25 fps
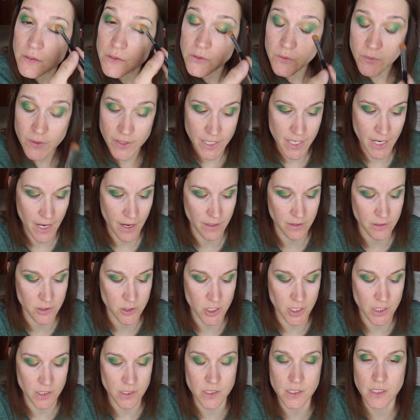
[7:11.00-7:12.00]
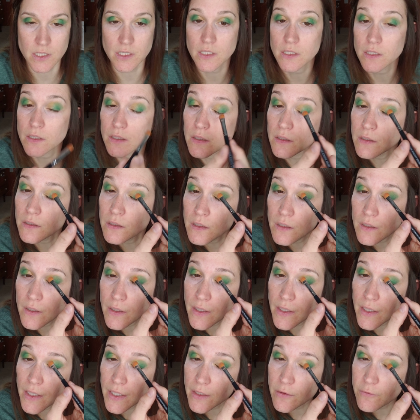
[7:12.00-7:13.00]
So again,
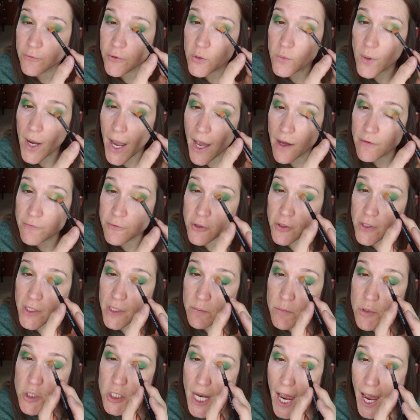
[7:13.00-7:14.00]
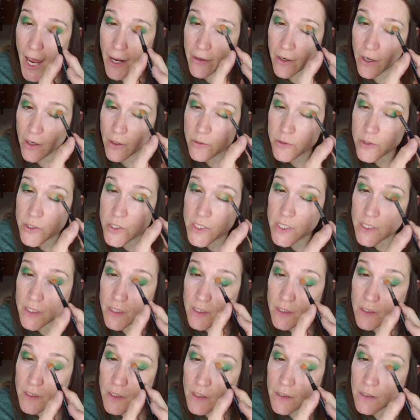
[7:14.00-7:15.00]
and if you have cream shadows
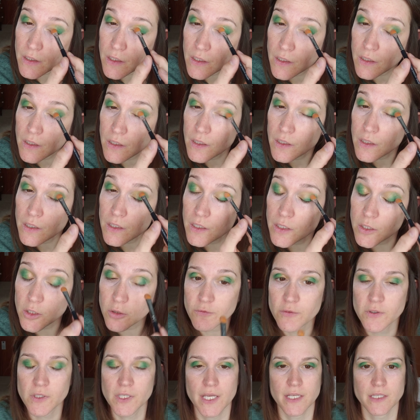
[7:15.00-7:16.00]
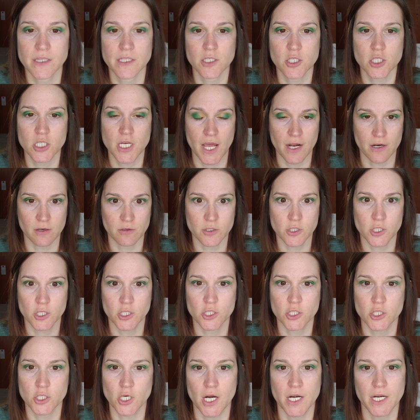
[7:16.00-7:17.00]
and you feel like the shadows are
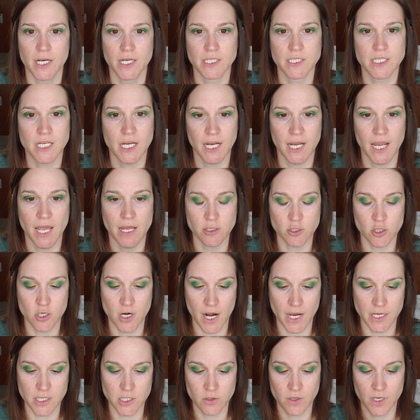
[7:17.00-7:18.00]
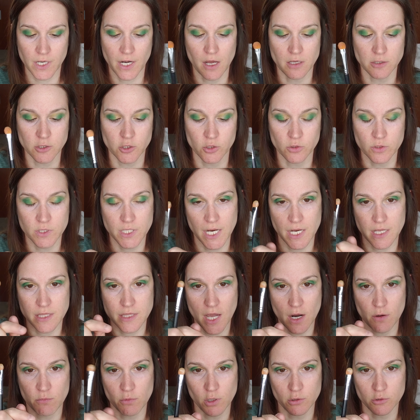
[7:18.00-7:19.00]
starting to get dry, you can also take
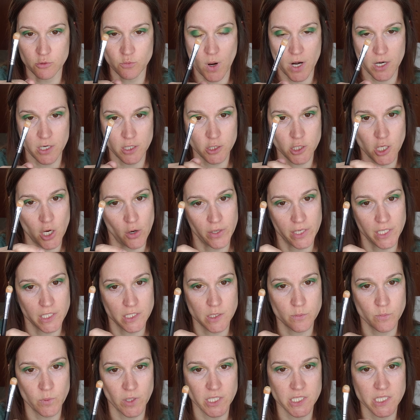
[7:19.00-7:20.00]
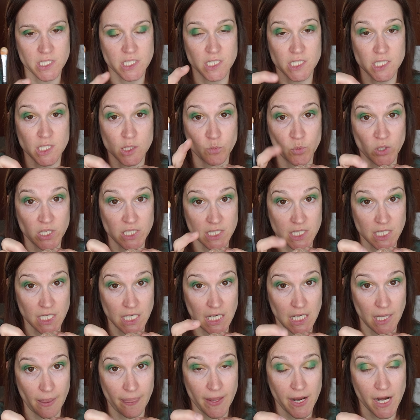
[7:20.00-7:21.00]
that rose water toning spritz and spritz it
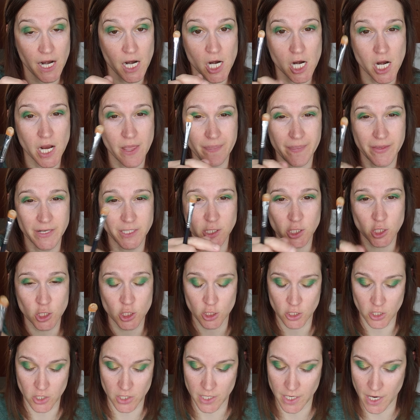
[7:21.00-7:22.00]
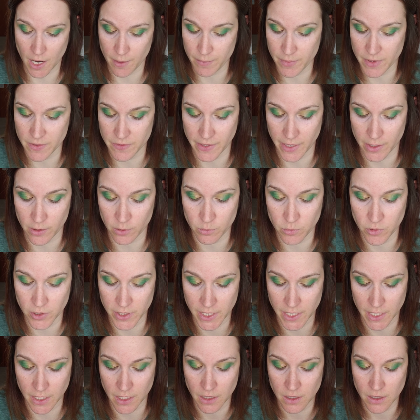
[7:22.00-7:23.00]
in there and then stir it up, and that'll
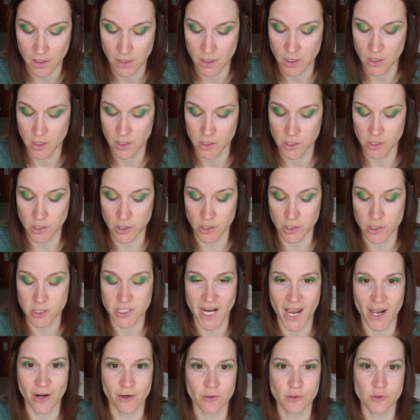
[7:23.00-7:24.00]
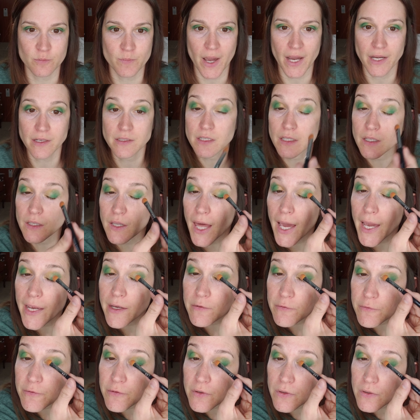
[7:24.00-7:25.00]
bring your shadows back to
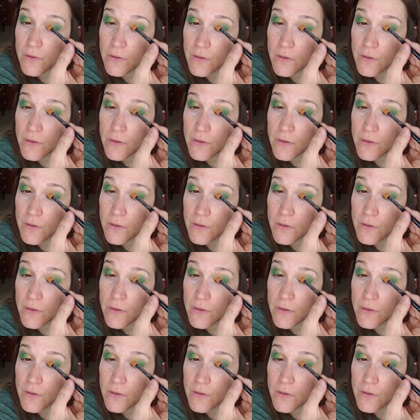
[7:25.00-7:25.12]
life.